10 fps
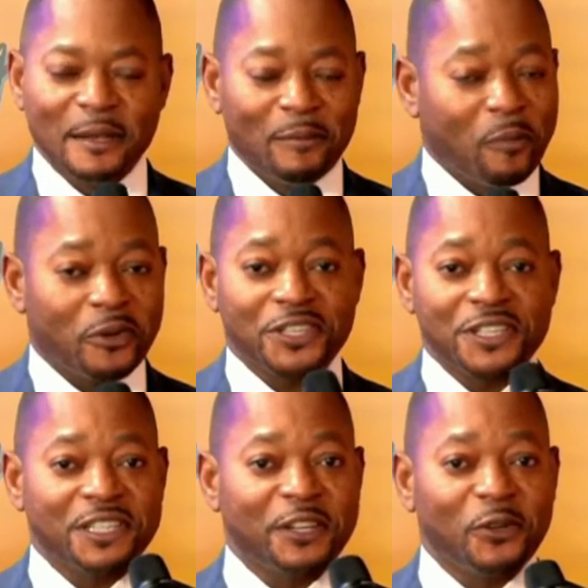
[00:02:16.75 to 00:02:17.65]
My
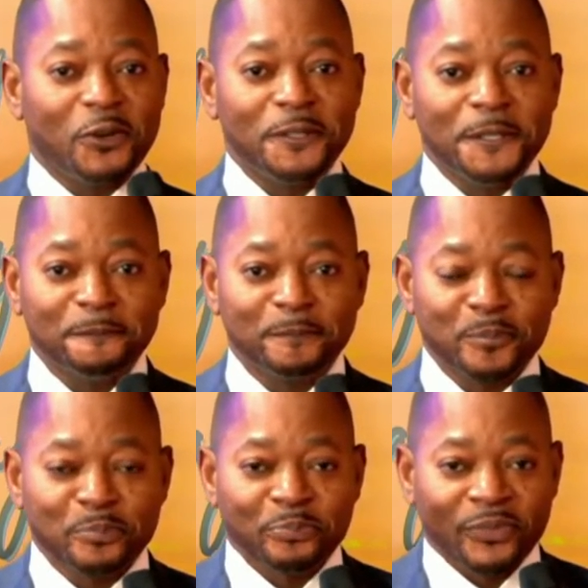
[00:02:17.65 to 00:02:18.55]
precious in the Lord,
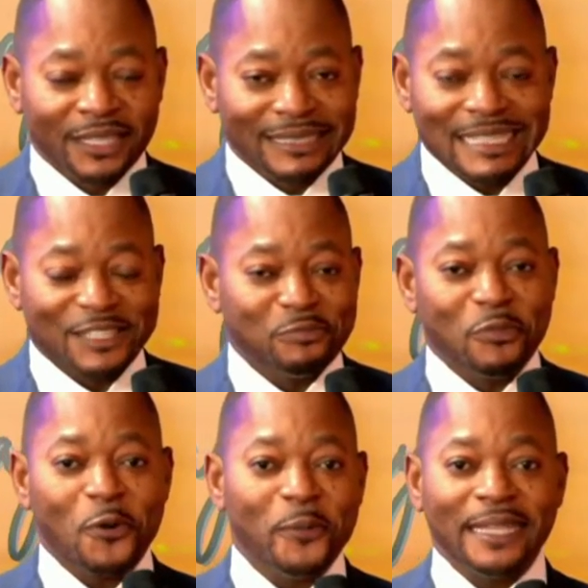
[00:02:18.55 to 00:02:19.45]
this
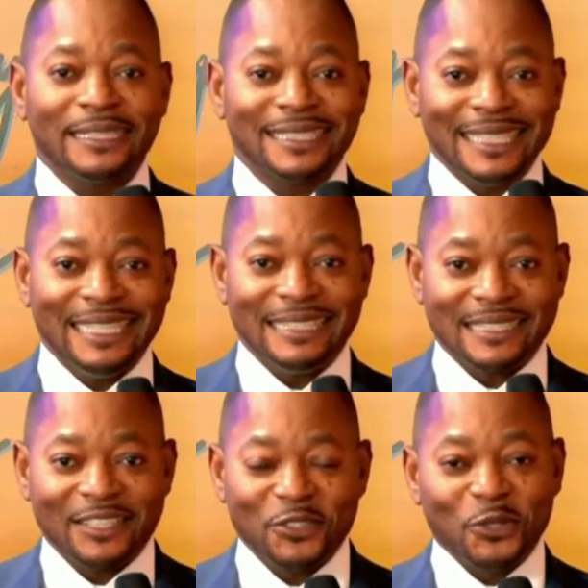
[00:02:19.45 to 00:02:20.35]
moment is
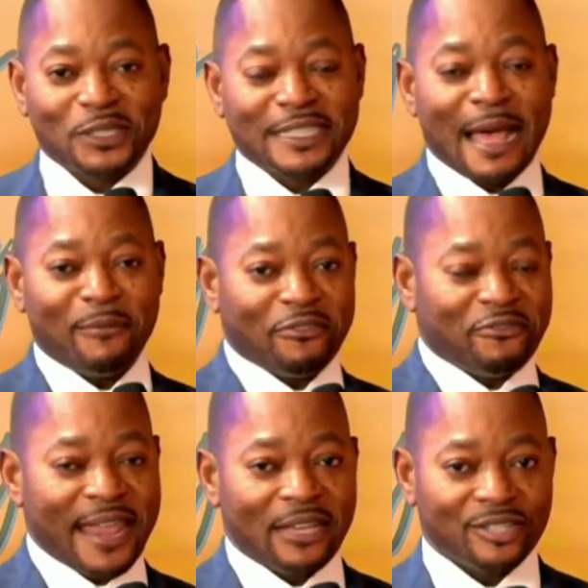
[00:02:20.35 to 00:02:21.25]
your time of
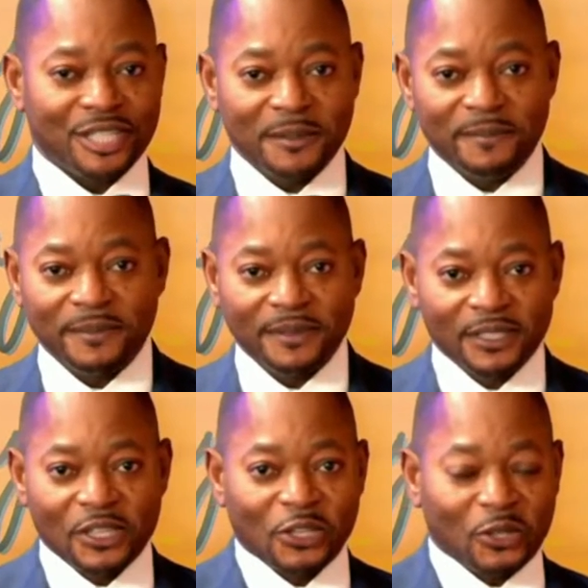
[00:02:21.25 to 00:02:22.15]
fellowship,
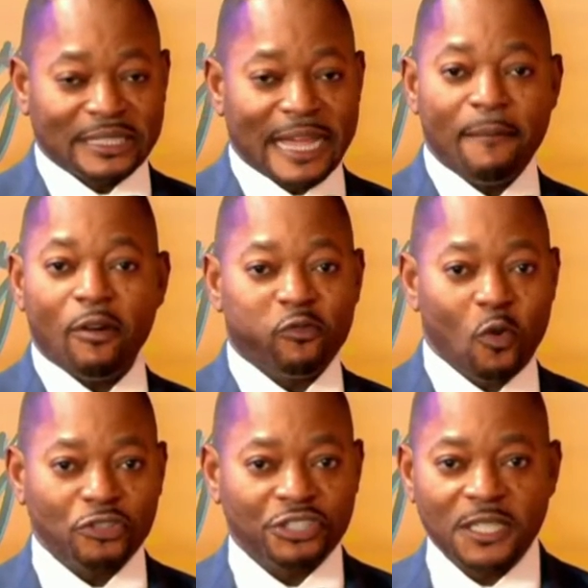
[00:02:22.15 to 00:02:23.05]
your time of
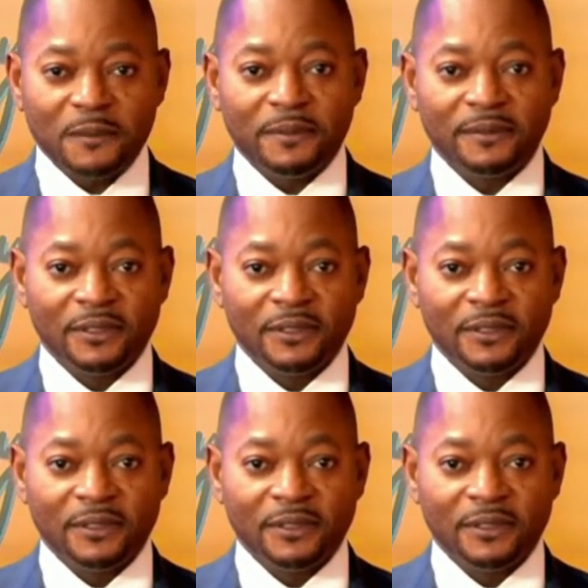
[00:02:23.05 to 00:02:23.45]
worship,